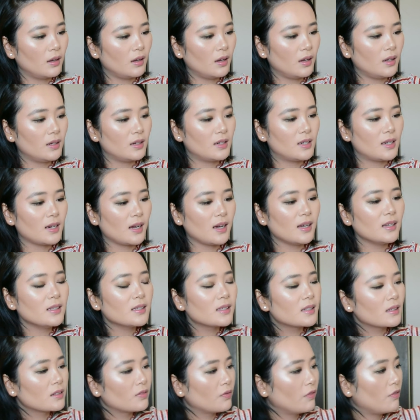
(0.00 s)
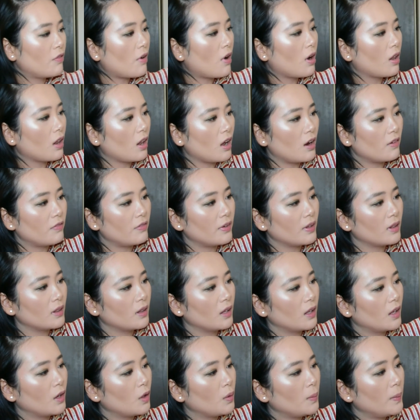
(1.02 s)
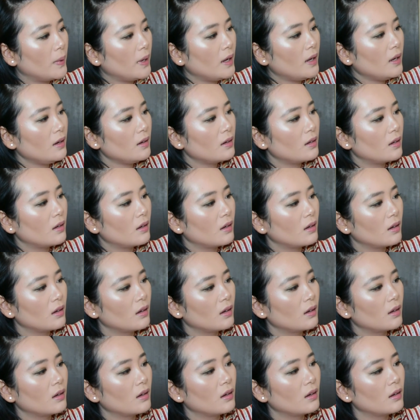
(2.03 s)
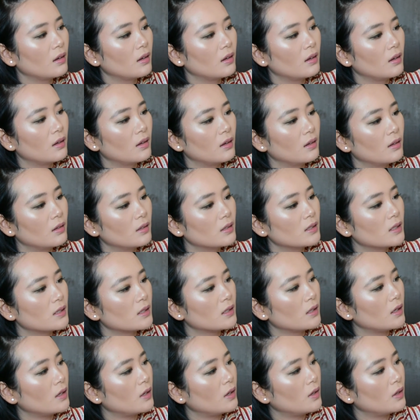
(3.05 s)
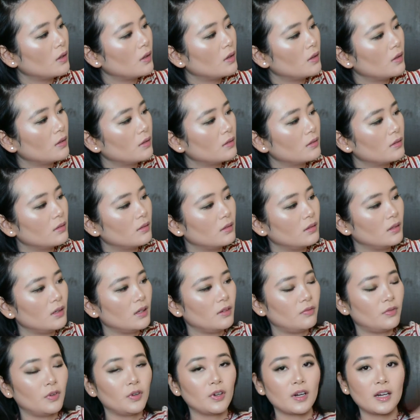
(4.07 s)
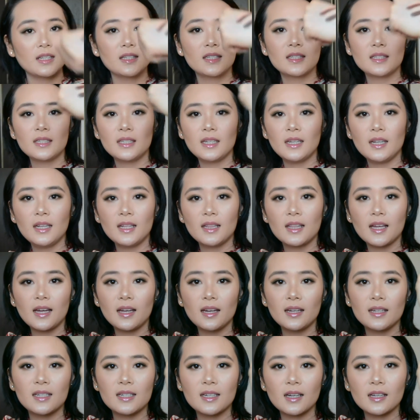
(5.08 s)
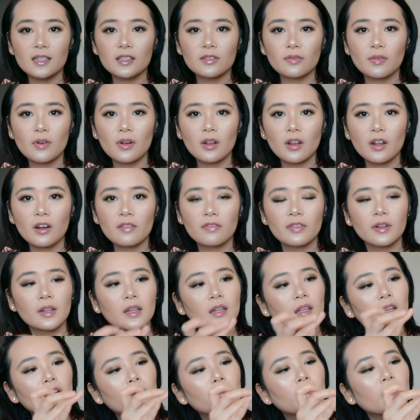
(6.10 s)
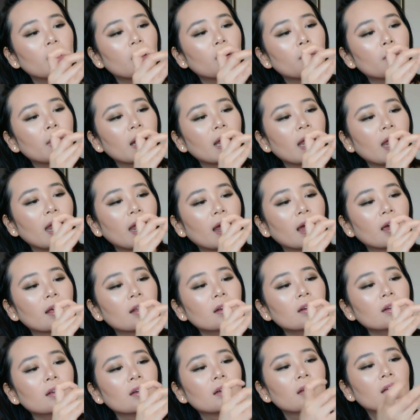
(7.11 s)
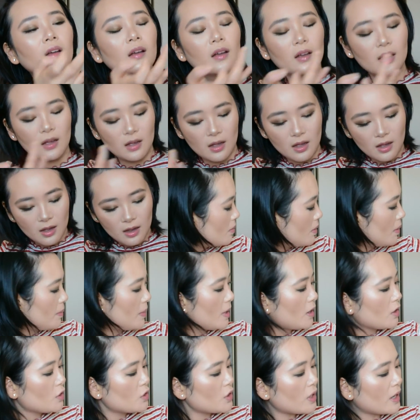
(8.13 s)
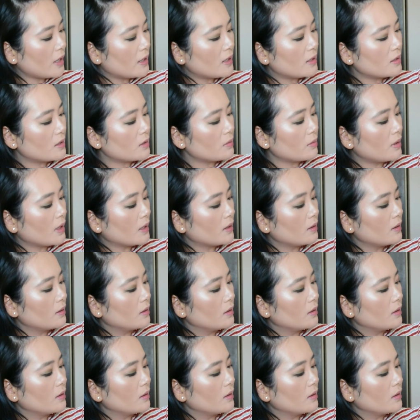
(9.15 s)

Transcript: It does fall off a little bit. So if you can see that it does fall off a little bit on my hand, maybe I'll try this one.